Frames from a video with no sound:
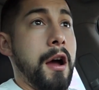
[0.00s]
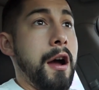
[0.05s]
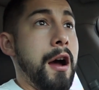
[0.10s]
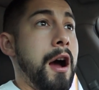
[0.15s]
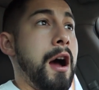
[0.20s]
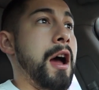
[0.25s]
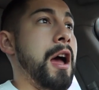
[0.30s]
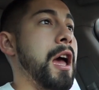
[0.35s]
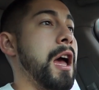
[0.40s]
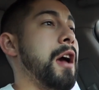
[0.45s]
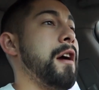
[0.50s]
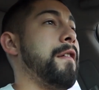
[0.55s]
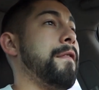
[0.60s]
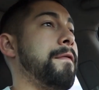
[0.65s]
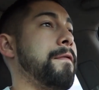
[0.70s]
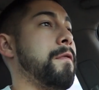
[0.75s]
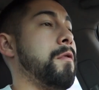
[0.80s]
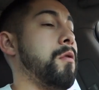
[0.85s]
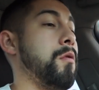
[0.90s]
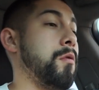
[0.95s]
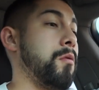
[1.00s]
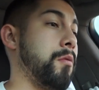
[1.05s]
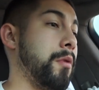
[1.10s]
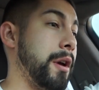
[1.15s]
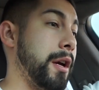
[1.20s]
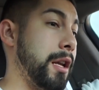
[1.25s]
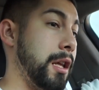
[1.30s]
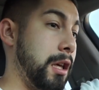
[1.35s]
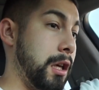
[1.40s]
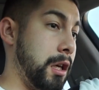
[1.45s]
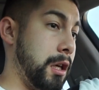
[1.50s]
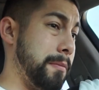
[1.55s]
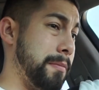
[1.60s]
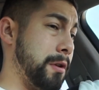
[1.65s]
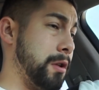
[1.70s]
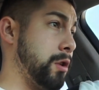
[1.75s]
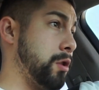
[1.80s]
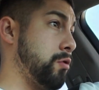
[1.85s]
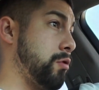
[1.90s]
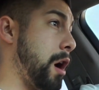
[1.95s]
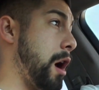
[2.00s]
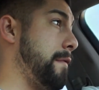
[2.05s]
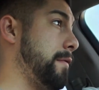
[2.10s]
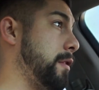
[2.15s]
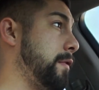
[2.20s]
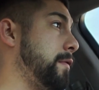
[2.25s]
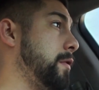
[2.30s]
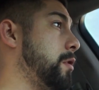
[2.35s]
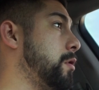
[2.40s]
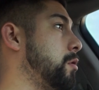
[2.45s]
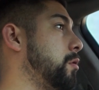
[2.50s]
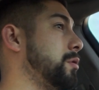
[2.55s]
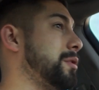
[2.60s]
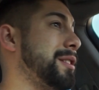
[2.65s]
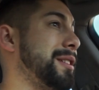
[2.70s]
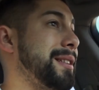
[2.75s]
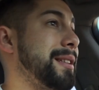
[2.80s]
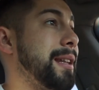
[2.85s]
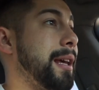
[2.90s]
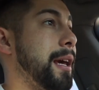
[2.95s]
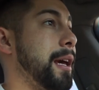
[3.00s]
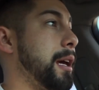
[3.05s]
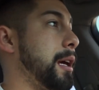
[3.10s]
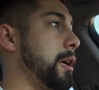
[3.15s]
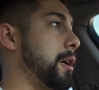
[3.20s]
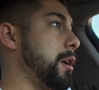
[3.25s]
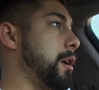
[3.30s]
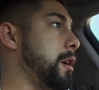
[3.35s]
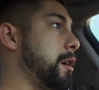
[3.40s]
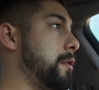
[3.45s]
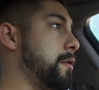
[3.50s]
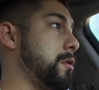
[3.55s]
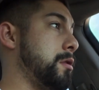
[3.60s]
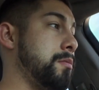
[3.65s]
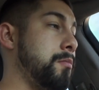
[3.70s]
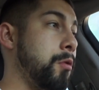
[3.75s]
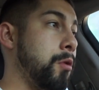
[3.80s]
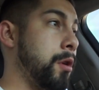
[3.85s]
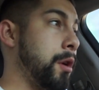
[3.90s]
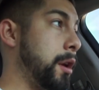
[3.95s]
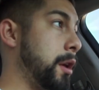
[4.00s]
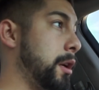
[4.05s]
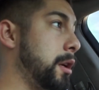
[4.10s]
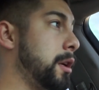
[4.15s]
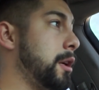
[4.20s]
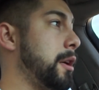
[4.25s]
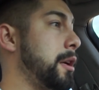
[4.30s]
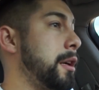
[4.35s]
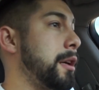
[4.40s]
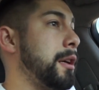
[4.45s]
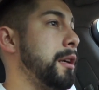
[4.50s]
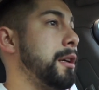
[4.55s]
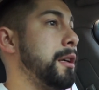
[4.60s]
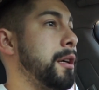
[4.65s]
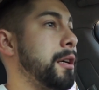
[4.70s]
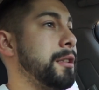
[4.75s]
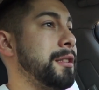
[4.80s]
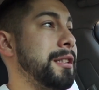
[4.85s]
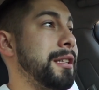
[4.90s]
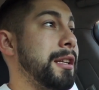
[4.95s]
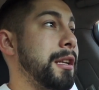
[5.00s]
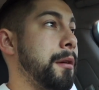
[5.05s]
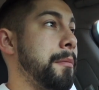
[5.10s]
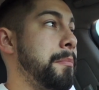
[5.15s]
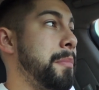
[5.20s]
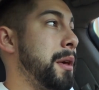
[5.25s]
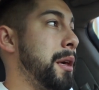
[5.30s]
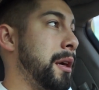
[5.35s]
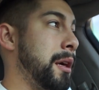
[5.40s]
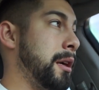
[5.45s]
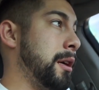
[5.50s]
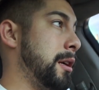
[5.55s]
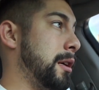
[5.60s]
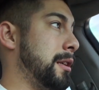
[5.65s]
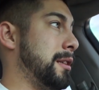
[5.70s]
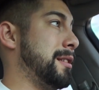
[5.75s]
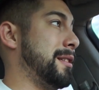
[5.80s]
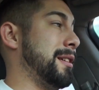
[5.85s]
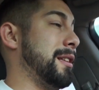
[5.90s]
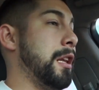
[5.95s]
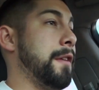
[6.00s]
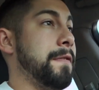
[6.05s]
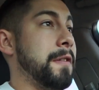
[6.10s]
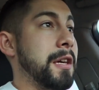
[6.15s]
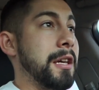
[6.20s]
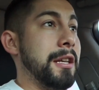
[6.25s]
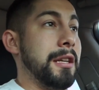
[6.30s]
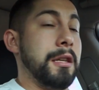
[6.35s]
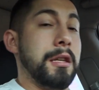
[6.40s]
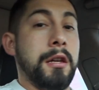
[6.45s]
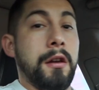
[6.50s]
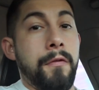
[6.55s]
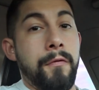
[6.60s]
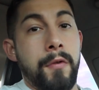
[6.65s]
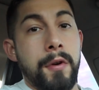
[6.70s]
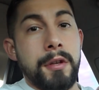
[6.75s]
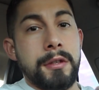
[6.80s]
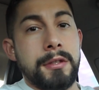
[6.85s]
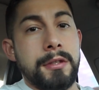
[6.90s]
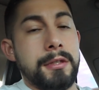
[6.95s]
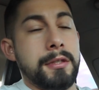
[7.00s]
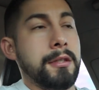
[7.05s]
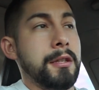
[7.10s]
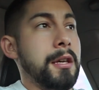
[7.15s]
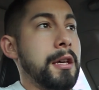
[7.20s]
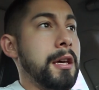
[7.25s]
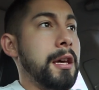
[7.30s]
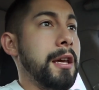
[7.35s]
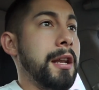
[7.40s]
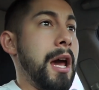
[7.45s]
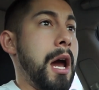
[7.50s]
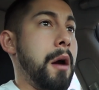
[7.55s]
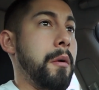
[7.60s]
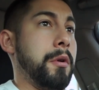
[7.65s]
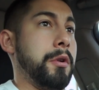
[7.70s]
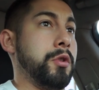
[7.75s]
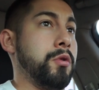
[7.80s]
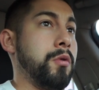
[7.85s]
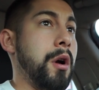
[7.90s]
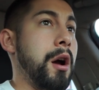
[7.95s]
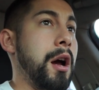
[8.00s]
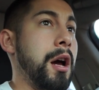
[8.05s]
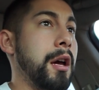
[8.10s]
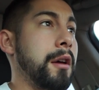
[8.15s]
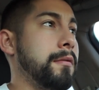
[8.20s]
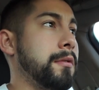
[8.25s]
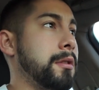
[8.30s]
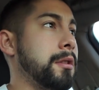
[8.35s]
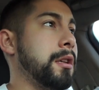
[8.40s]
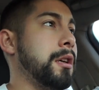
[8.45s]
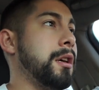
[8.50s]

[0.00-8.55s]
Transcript: I have already been driving the vehicle today, this morning, seen a big significant difference in how it drives.